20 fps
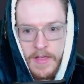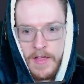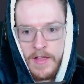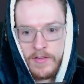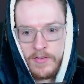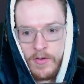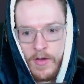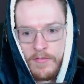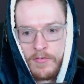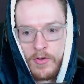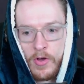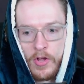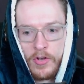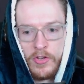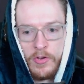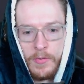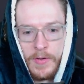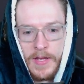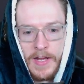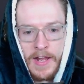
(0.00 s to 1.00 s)
So I've got a
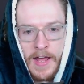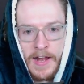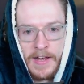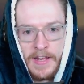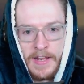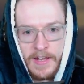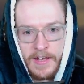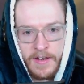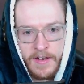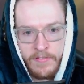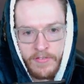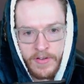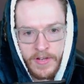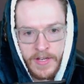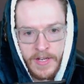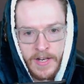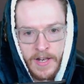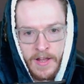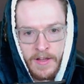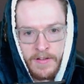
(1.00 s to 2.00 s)
new healer. I needed another
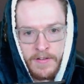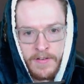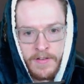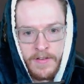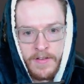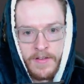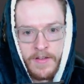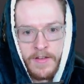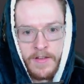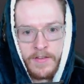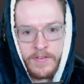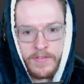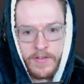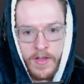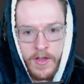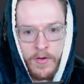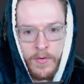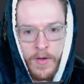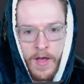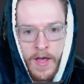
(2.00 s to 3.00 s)
healer.
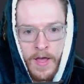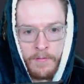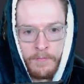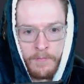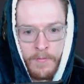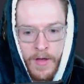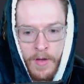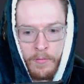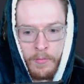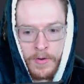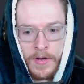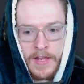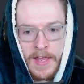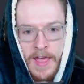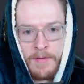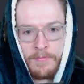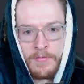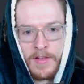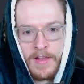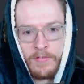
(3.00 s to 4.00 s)
So I want to get
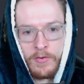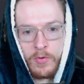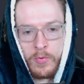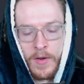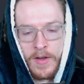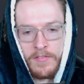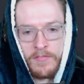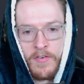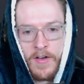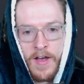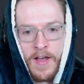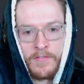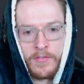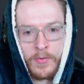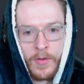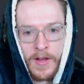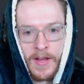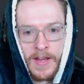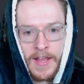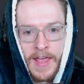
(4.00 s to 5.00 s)
him to level 25
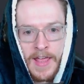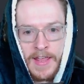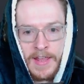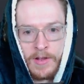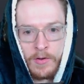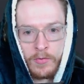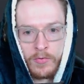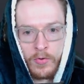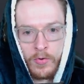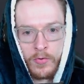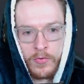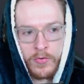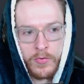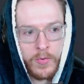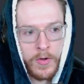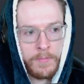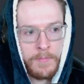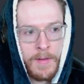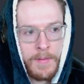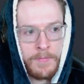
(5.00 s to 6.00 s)
so I can get heals or
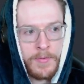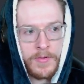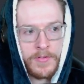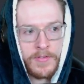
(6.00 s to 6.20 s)
squad members.